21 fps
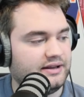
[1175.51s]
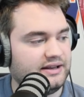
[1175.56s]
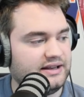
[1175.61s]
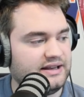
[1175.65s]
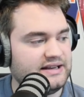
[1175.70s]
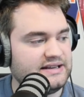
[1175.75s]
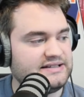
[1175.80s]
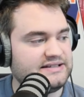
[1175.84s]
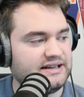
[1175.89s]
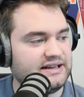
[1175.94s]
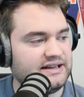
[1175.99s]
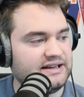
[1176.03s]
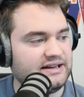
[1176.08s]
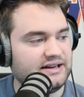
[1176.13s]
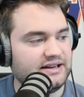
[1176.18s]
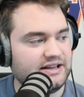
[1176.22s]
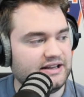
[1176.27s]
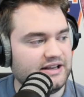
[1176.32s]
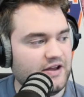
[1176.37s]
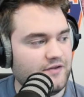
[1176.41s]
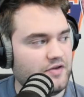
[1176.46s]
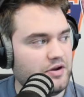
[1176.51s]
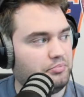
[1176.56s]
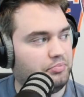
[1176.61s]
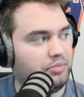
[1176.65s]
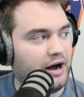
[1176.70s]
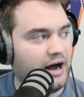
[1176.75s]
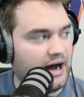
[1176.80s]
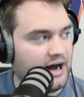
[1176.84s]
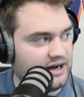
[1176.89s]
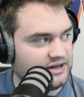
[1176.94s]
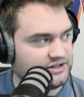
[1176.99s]
Is it even
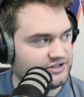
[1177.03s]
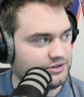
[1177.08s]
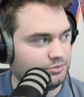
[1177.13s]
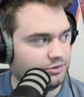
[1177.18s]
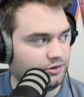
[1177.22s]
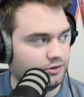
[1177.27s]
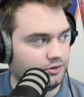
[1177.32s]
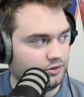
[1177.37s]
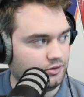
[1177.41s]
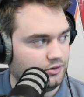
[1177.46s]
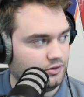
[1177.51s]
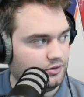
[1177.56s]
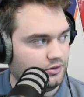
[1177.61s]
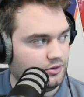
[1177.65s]
possible